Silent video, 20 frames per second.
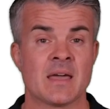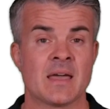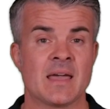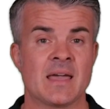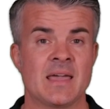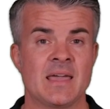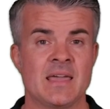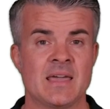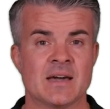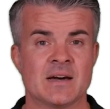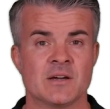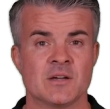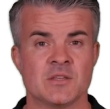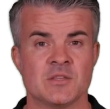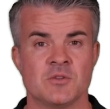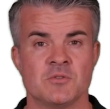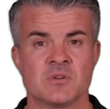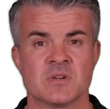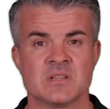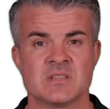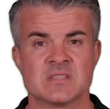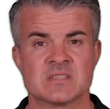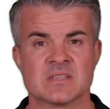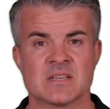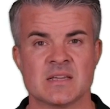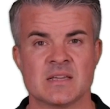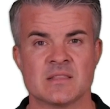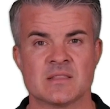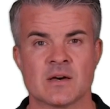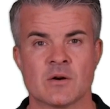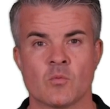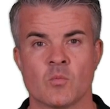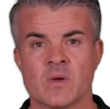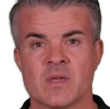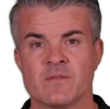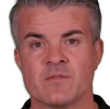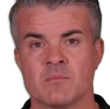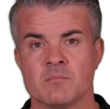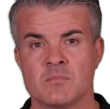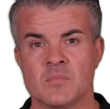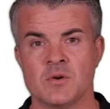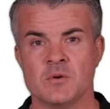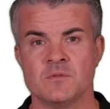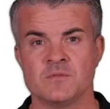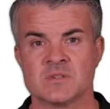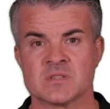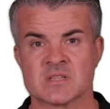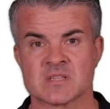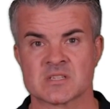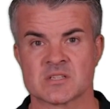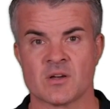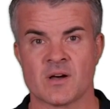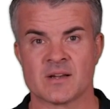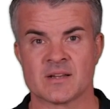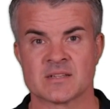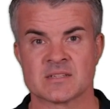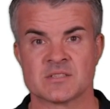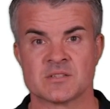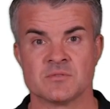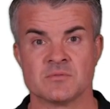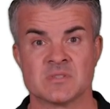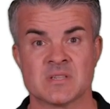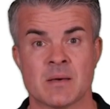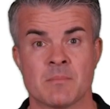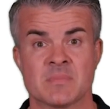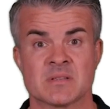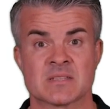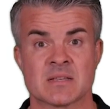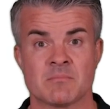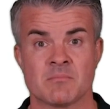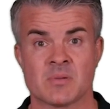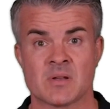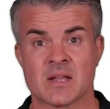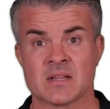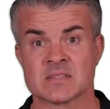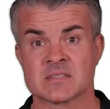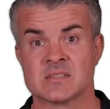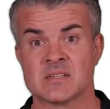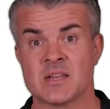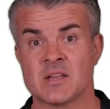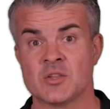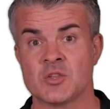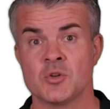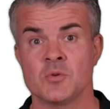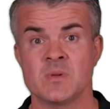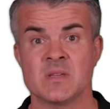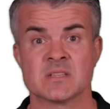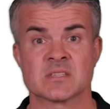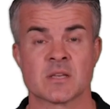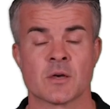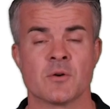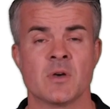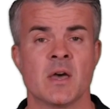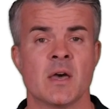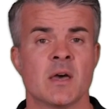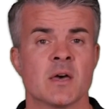Here you can see that we've moved the slider to 10% plus, and in doing so,